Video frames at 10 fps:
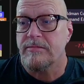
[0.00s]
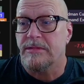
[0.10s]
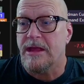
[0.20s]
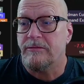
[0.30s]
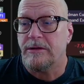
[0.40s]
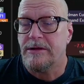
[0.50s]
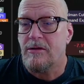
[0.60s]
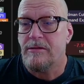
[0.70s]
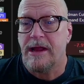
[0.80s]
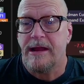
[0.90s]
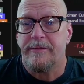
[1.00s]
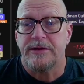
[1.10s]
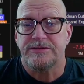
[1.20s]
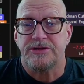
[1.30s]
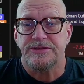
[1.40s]
not really going to
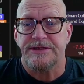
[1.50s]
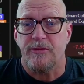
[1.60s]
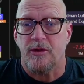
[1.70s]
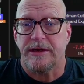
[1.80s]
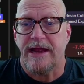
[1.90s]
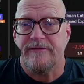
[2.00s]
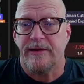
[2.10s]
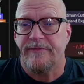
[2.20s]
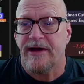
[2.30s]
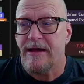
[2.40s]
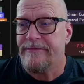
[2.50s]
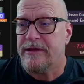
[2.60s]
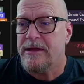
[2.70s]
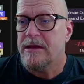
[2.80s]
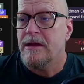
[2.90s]
gangbusters anymore. Gave up
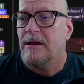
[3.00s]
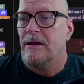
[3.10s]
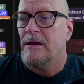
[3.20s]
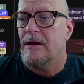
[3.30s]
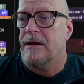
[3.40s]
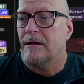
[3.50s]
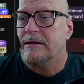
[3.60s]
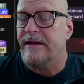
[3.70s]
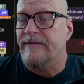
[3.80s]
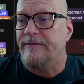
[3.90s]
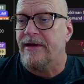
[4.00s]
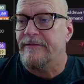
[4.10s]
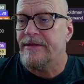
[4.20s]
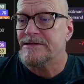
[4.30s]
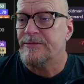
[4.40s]

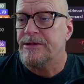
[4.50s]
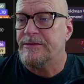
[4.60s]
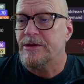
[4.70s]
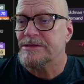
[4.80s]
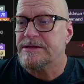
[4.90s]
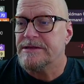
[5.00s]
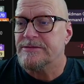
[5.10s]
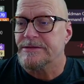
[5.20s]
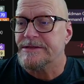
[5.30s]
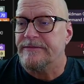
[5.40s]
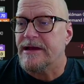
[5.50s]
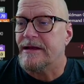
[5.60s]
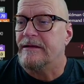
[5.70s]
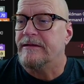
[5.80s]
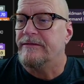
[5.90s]
5,000 pretty briskly, so we'll see if that
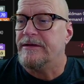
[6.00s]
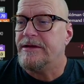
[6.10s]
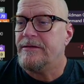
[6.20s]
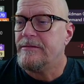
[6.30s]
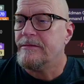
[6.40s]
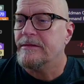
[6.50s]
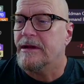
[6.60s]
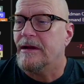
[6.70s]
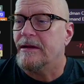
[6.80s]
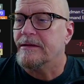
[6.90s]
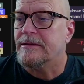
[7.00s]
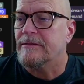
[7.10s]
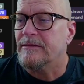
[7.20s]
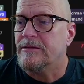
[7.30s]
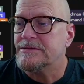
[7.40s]
can continue. It
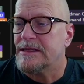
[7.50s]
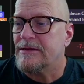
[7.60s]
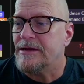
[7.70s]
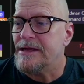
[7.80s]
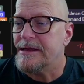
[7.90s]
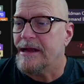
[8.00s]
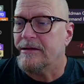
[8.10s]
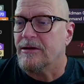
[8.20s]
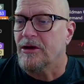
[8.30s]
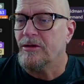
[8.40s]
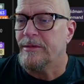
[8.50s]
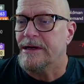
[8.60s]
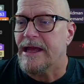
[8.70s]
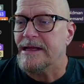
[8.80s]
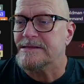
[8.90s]
looks like they're eking out a little bit of
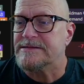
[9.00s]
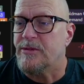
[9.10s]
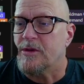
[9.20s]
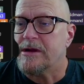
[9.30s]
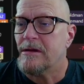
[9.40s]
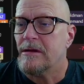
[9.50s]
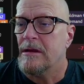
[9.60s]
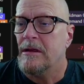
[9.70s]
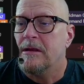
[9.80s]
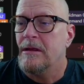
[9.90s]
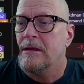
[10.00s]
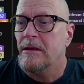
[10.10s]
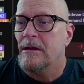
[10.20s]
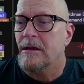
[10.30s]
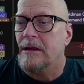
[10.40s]
gains this morning.
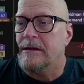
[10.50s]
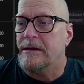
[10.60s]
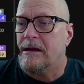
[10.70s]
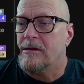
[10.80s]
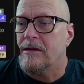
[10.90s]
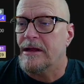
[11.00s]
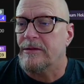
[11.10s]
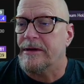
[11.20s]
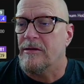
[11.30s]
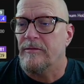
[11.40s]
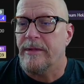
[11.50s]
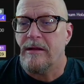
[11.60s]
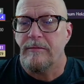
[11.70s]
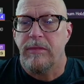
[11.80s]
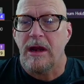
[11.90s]
Again, not a whole lot to write home
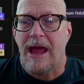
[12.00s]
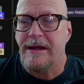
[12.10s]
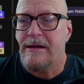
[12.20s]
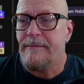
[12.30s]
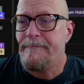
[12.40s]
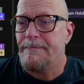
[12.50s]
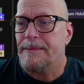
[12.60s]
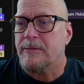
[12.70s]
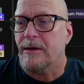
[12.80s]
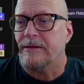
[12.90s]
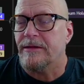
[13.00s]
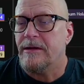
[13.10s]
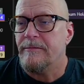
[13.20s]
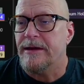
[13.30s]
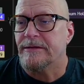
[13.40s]
about. Platinum, right there.
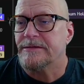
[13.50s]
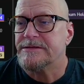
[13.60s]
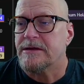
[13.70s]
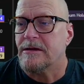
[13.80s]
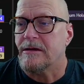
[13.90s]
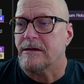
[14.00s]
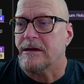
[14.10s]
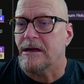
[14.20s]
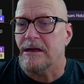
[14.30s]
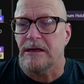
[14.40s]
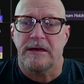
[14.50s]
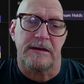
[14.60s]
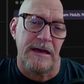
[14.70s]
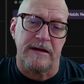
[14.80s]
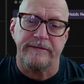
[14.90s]
Metals are
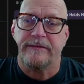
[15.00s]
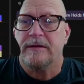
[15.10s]
kind of